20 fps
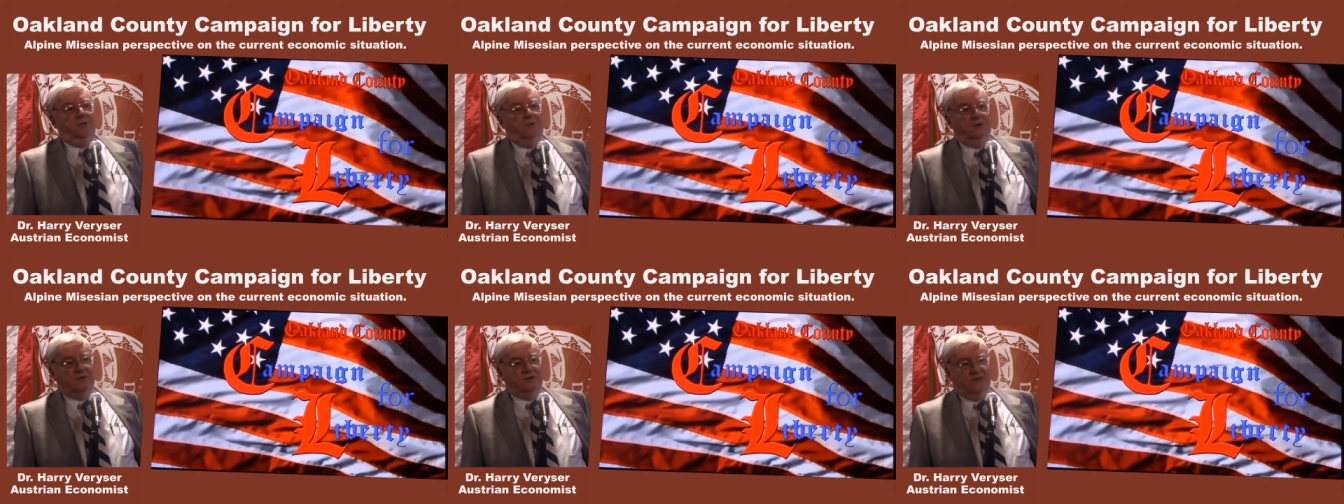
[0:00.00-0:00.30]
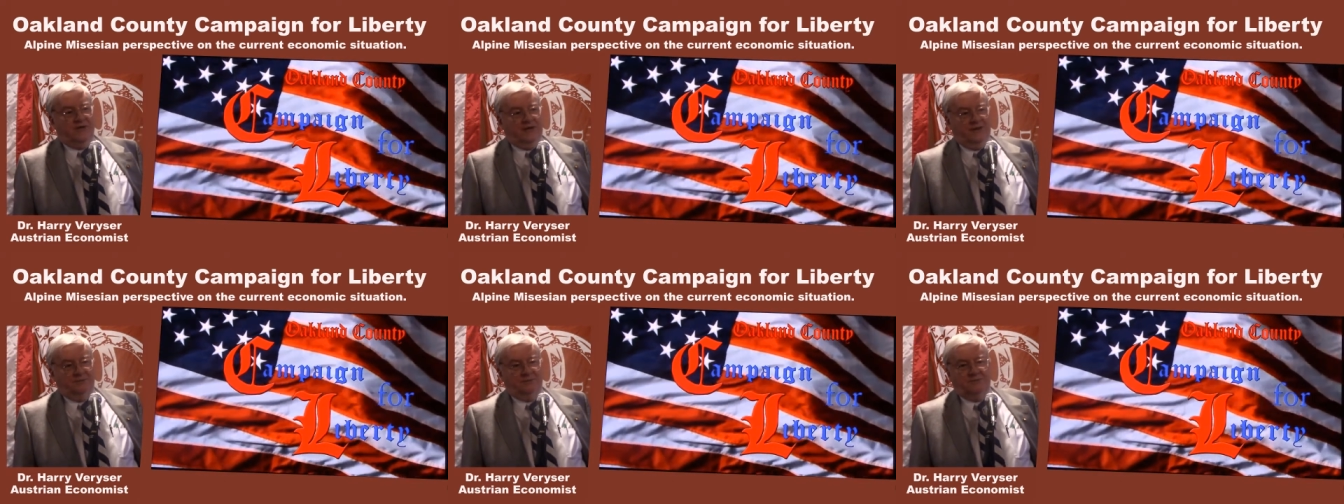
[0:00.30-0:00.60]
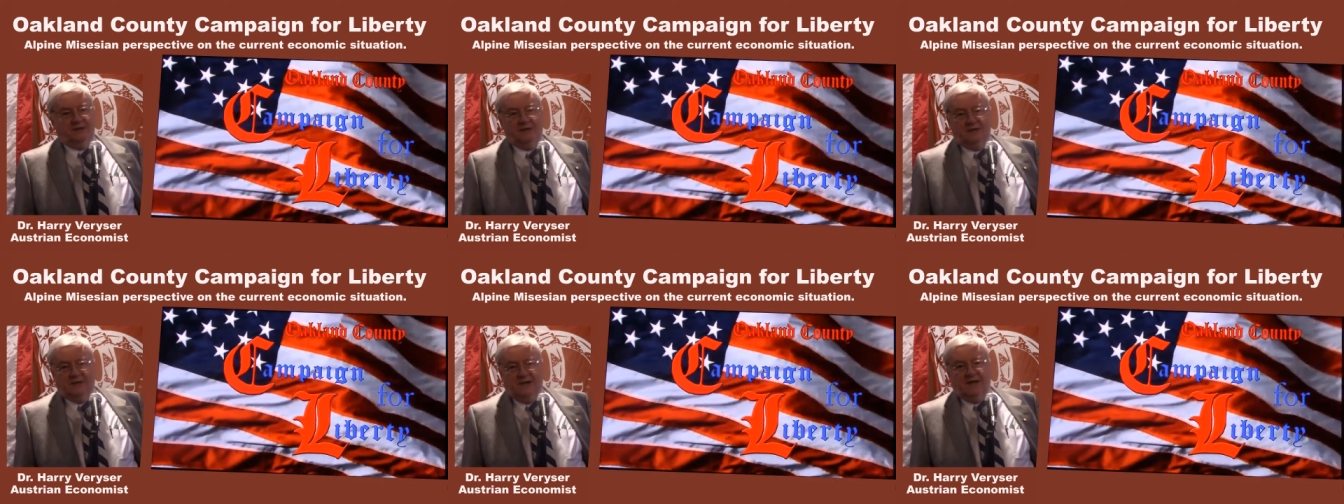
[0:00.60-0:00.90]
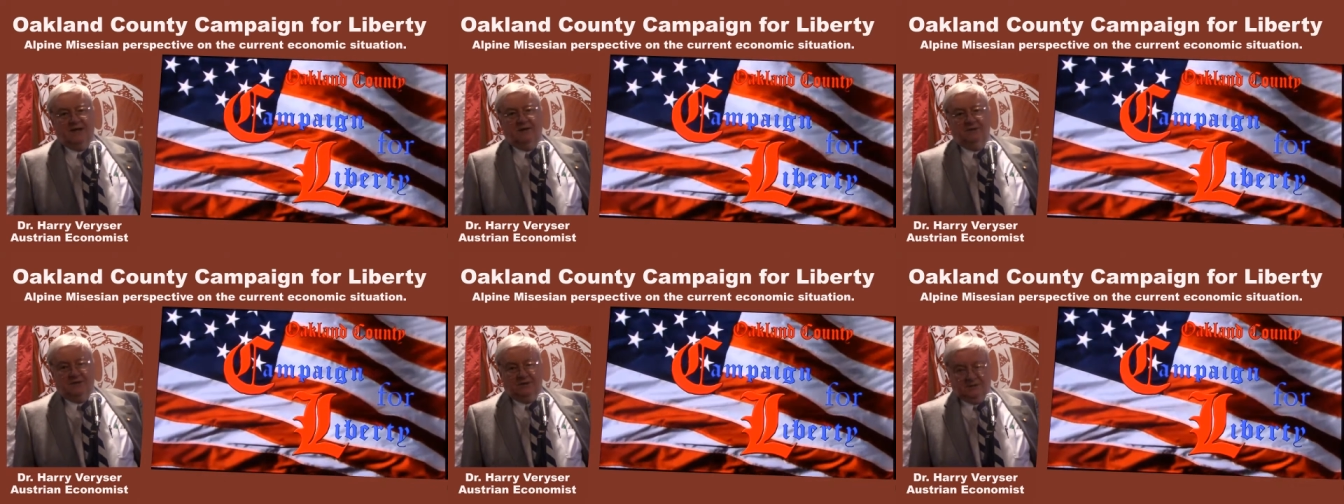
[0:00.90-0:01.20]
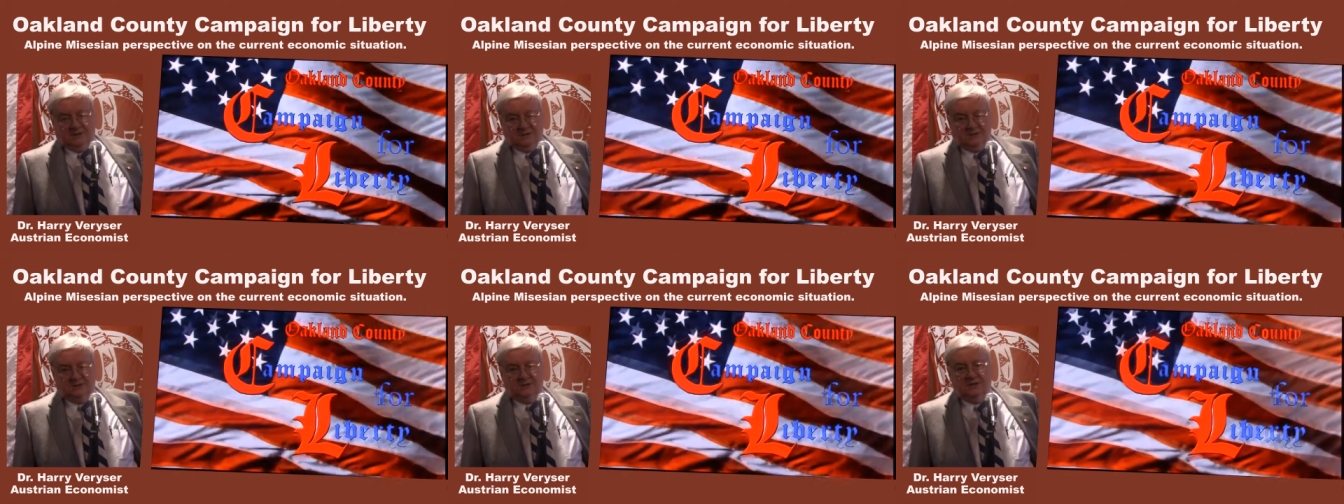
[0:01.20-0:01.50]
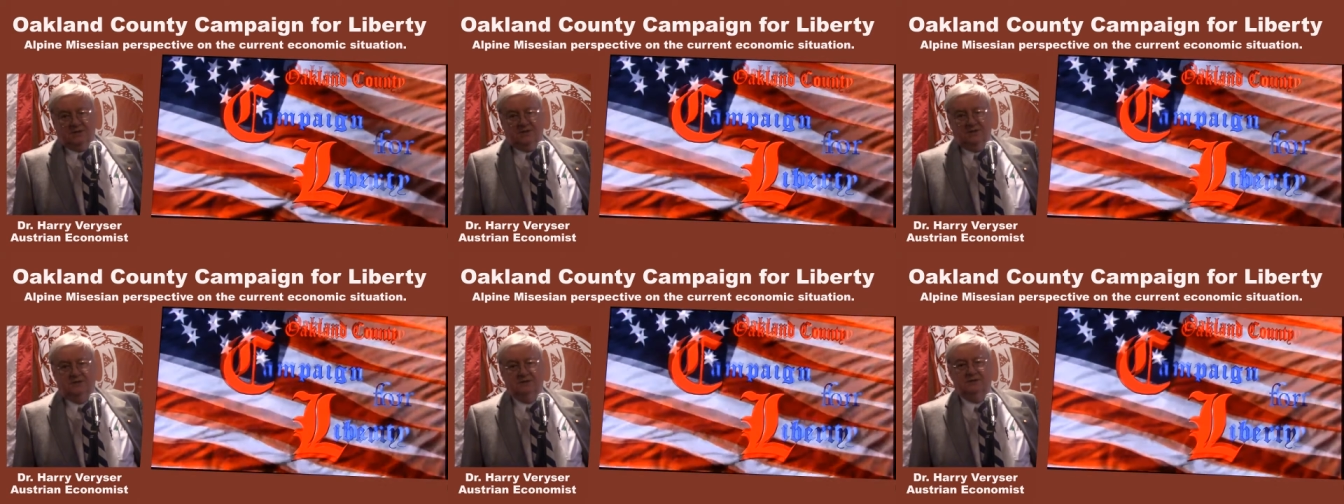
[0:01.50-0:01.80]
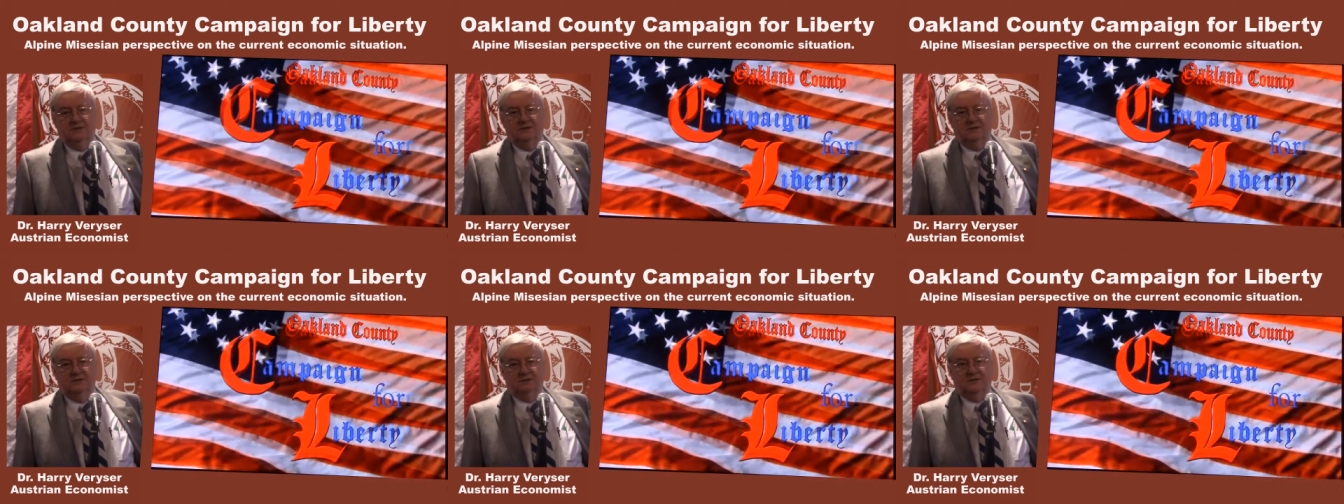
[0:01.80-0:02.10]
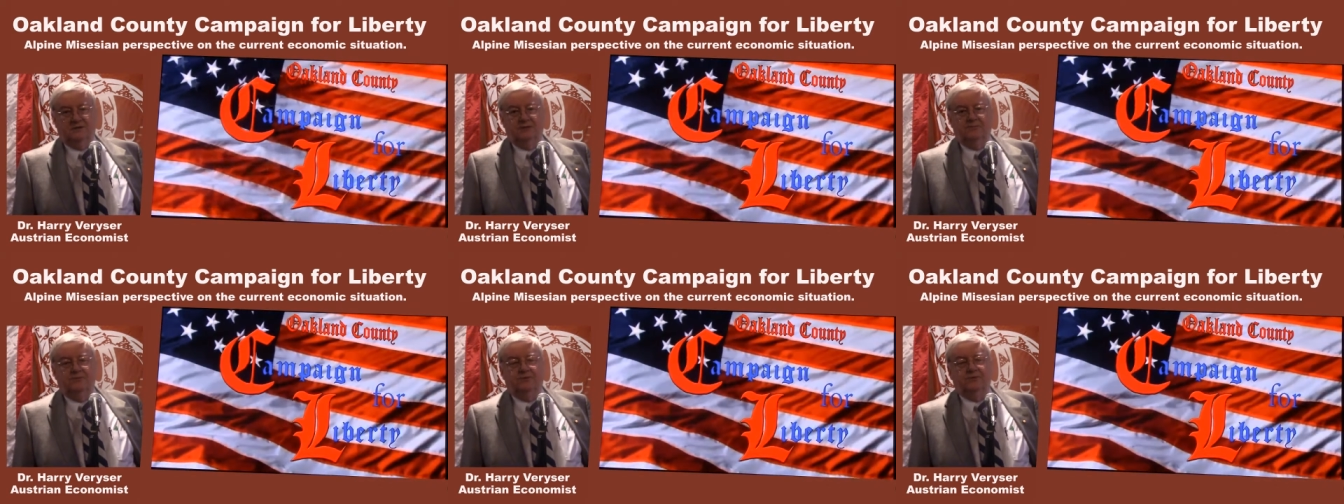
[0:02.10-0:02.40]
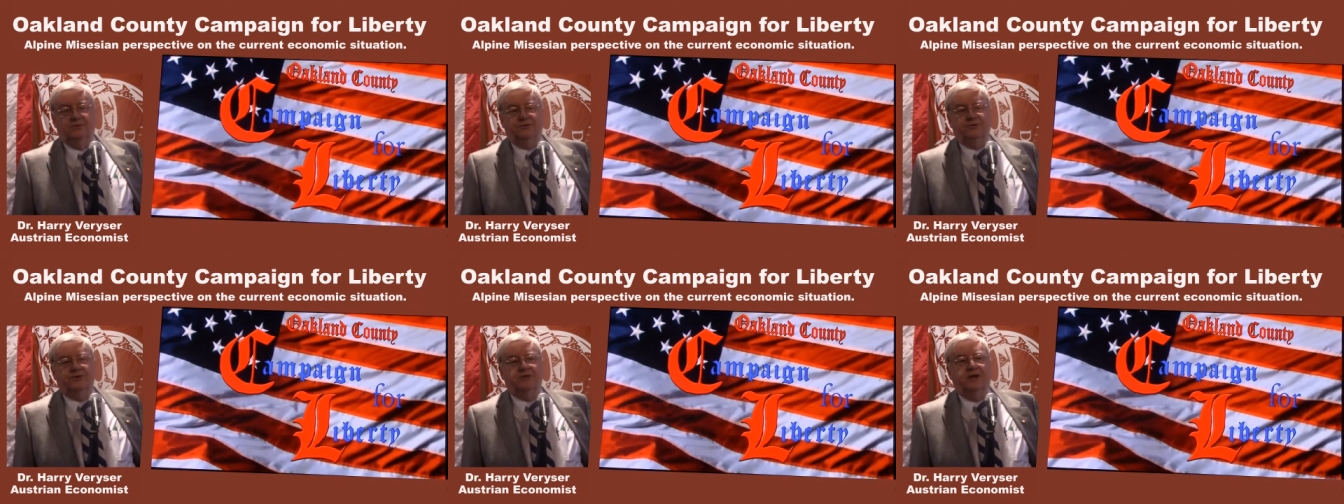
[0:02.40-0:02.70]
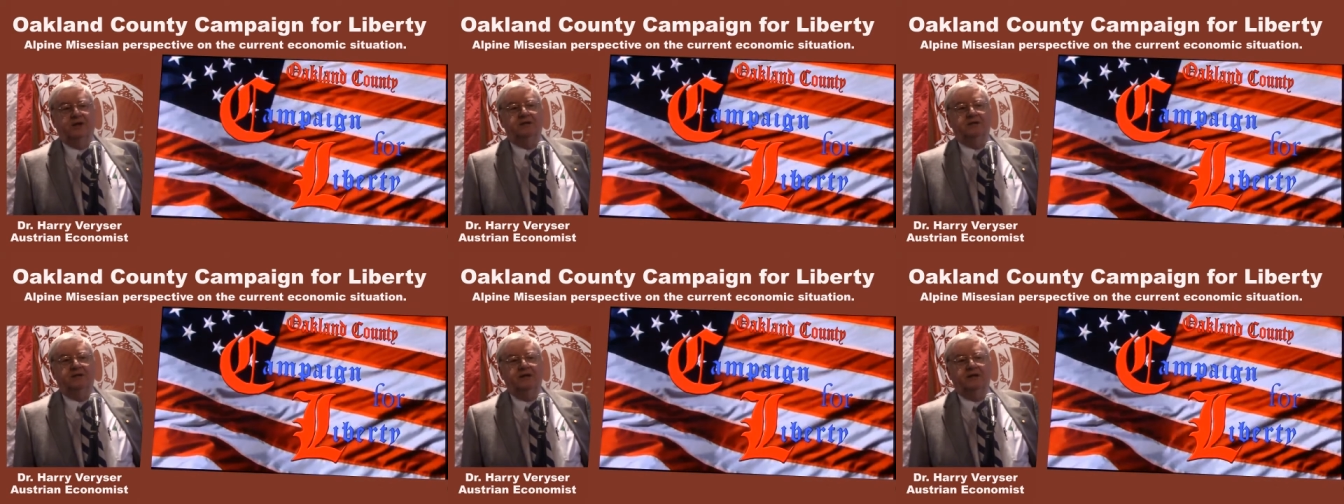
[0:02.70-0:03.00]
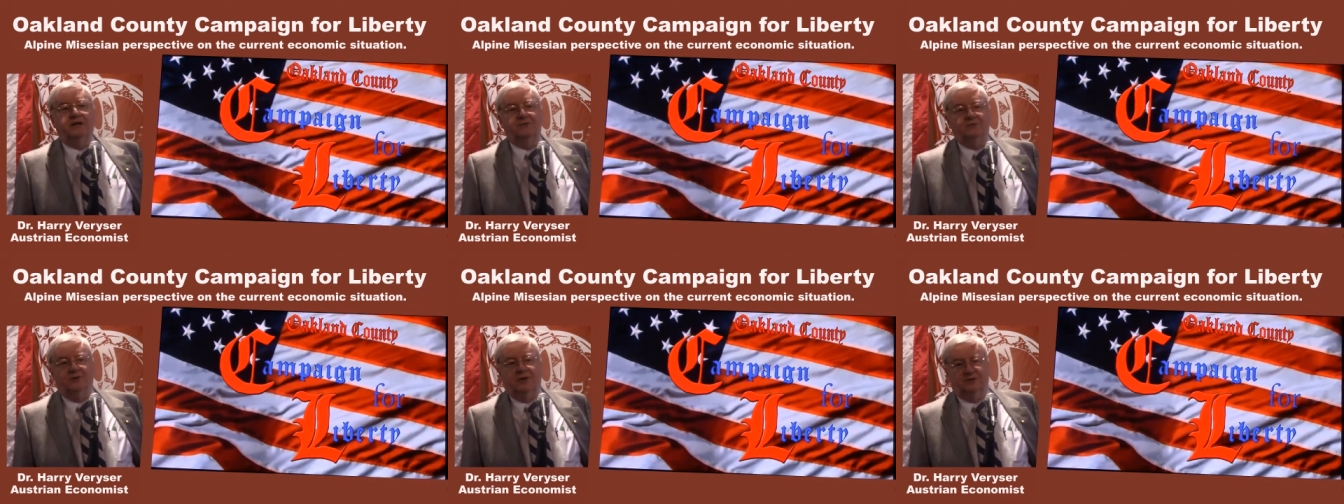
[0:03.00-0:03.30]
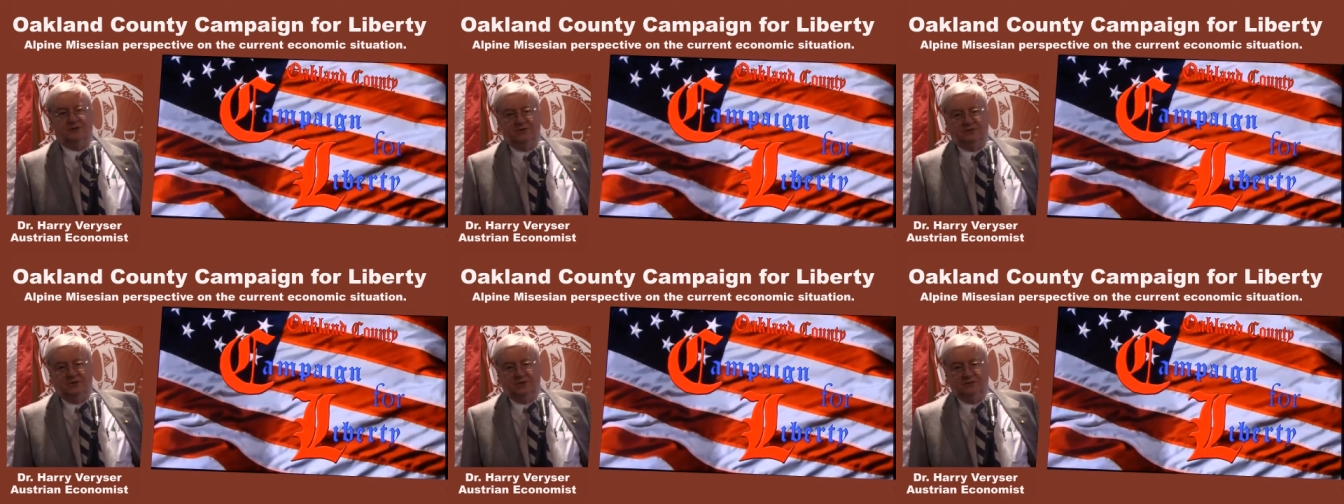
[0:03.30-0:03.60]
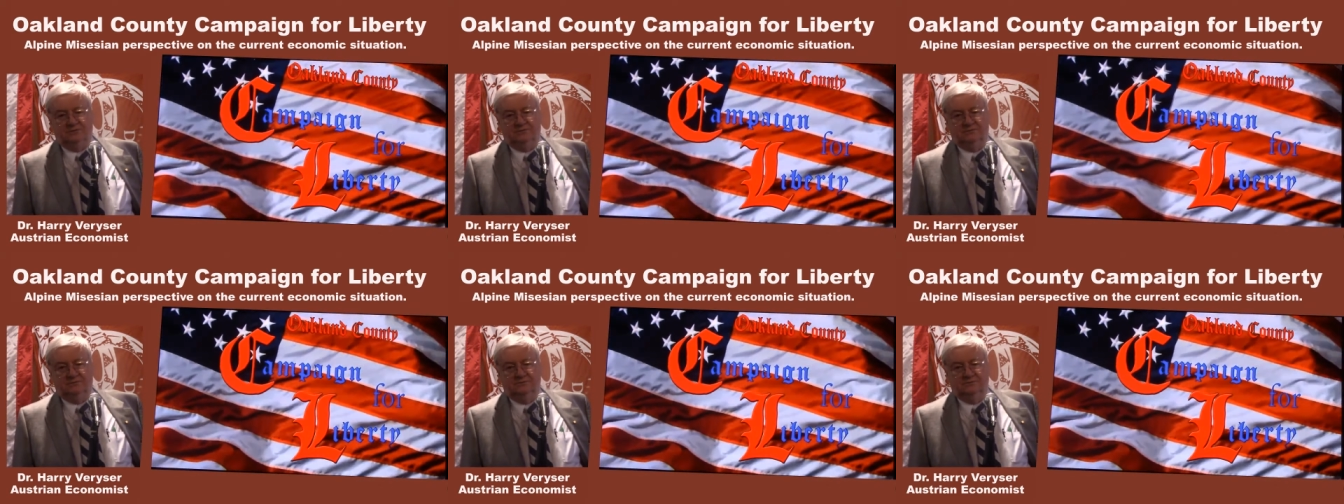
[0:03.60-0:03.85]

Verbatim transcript: What's happening now is is that both China and Russia